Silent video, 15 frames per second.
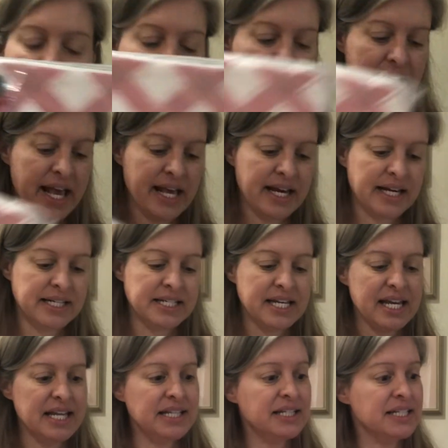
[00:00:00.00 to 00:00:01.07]
And
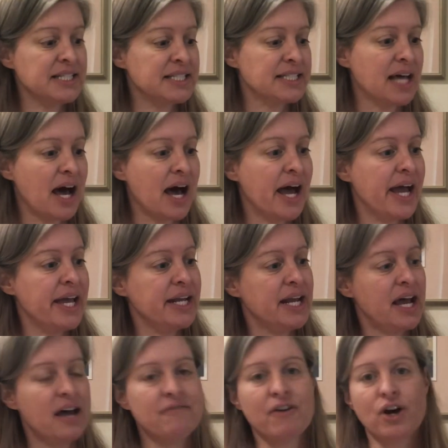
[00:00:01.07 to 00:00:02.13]
inside
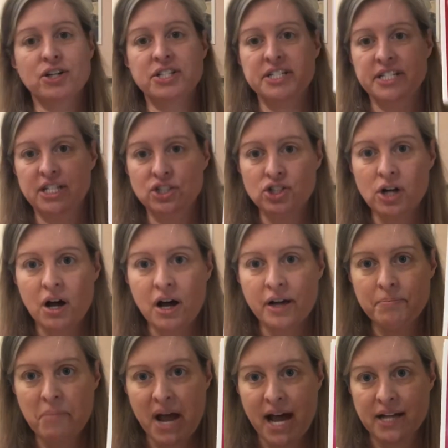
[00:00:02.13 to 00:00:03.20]
of our
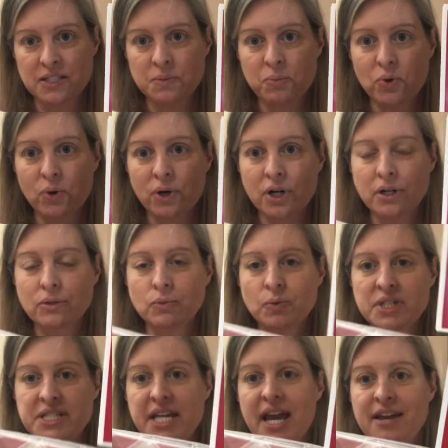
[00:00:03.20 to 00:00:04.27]
Stitchcon passport
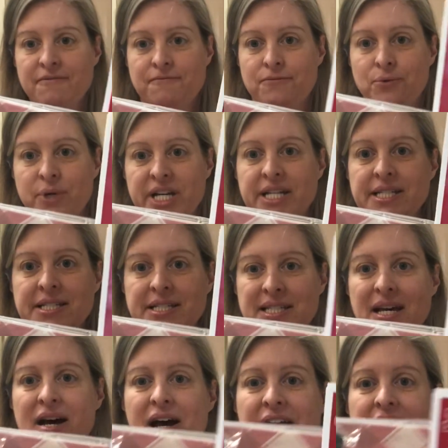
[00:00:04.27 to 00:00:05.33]
was a free
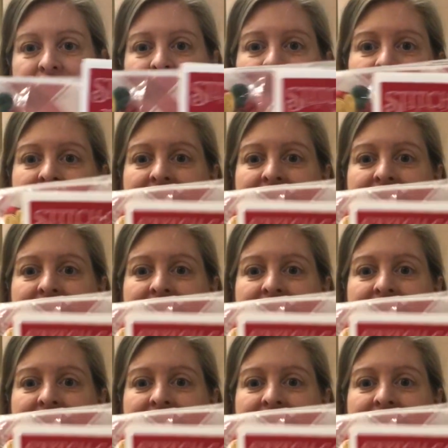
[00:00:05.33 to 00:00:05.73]
design,